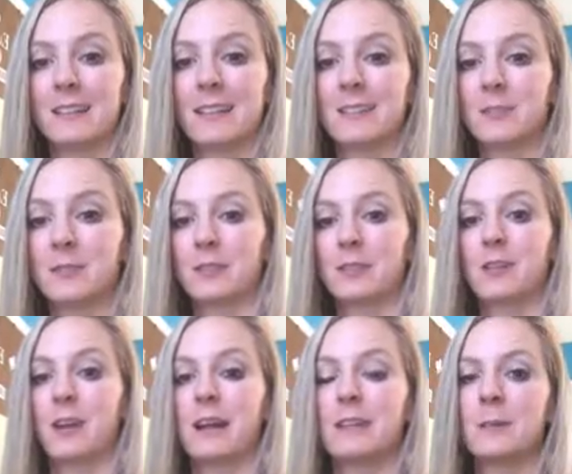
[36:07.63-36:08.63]
That's really
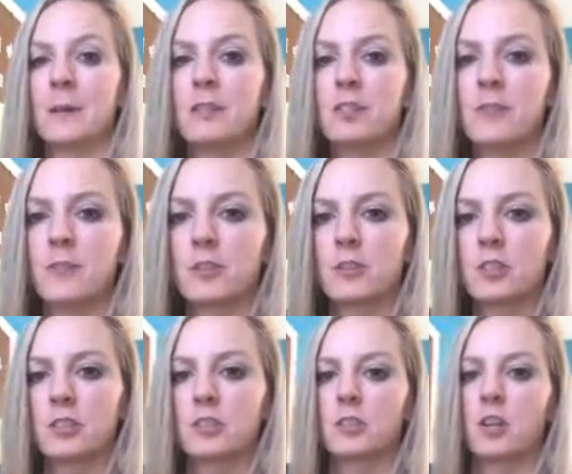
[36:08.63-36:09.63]
great, especially for
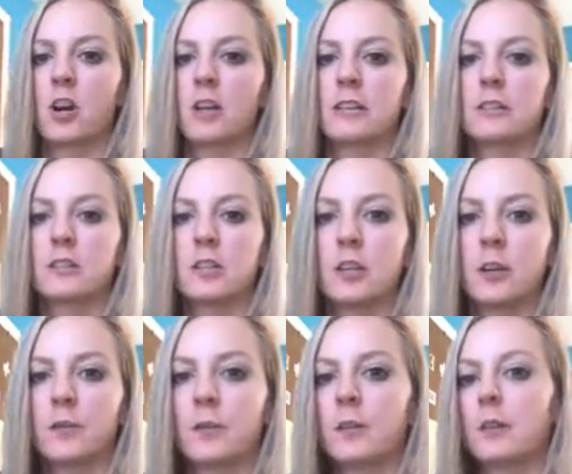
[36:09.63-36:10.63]
just starting
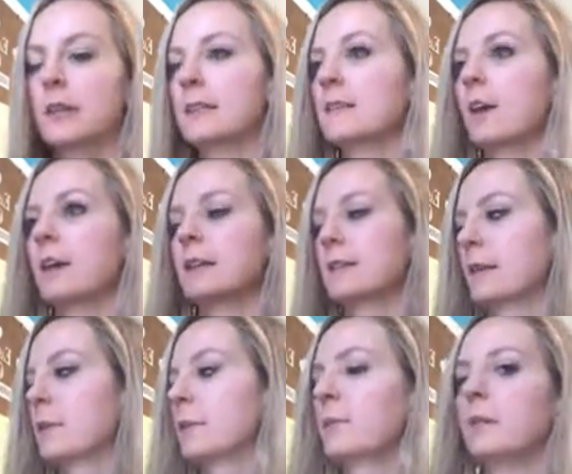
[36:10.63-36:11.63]
too. That's
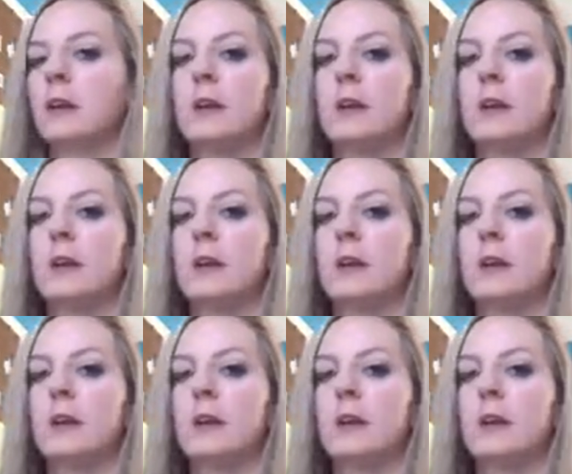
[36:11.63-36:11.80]
awesome.